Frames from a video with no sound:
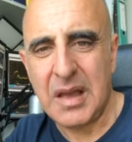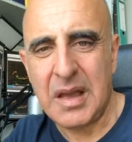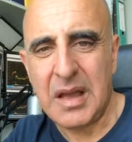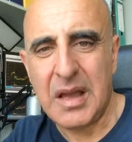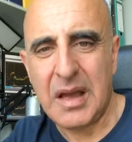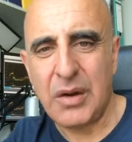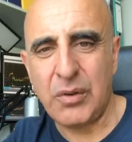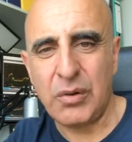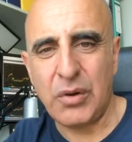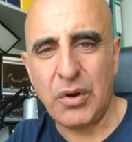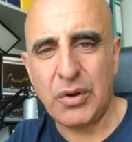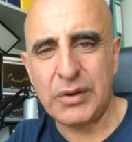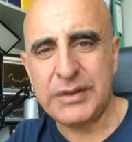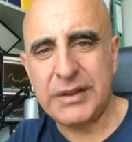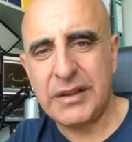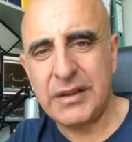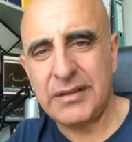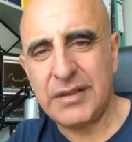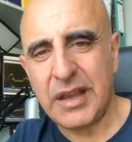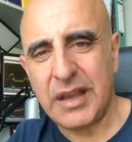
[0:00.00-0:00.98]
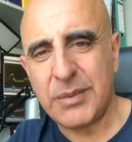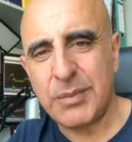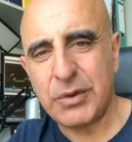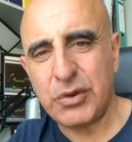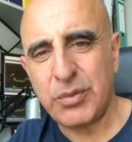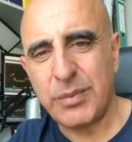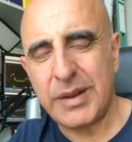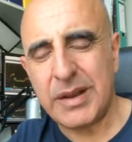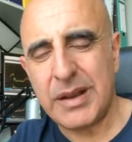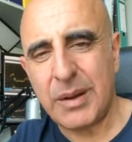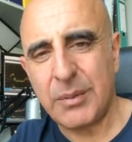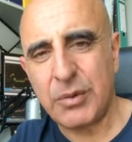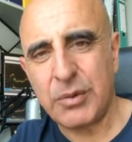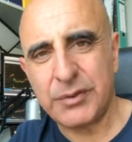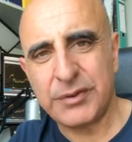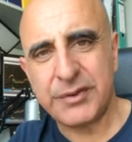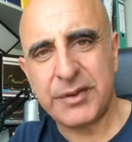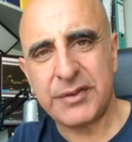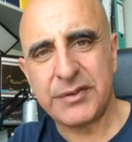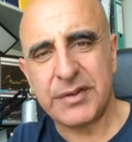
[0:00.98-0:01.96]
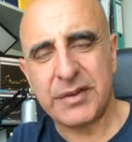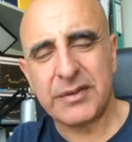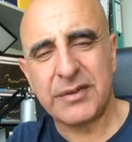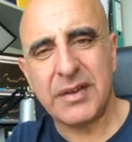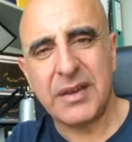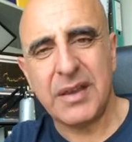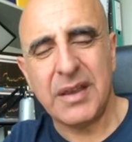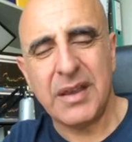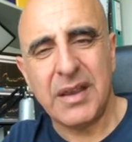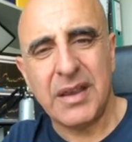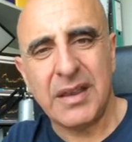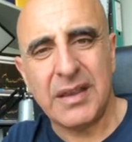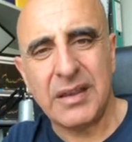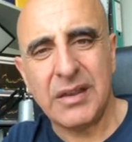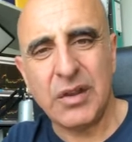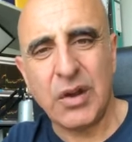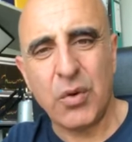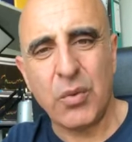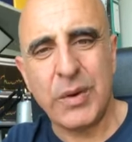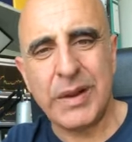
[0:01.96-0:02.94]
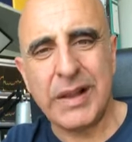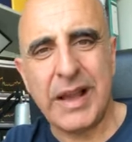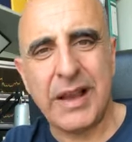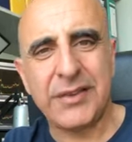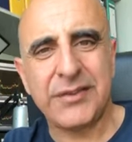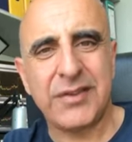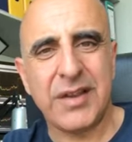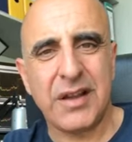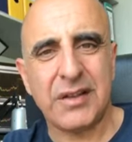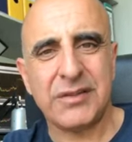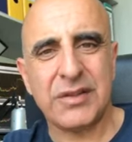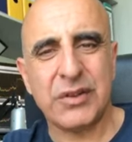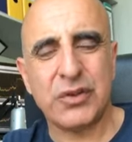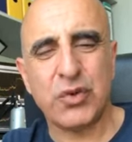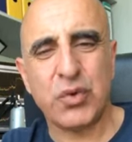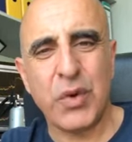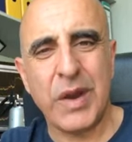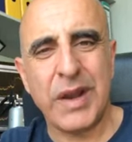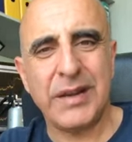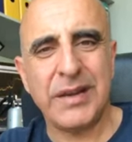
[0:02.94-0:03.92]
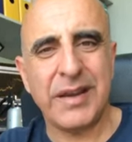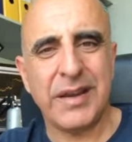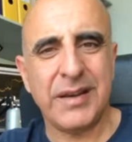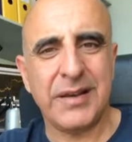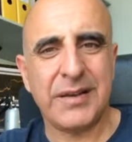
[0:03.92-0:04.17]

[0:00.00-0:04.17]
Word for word: How long did it take me to become consistent? You know, when I started trading,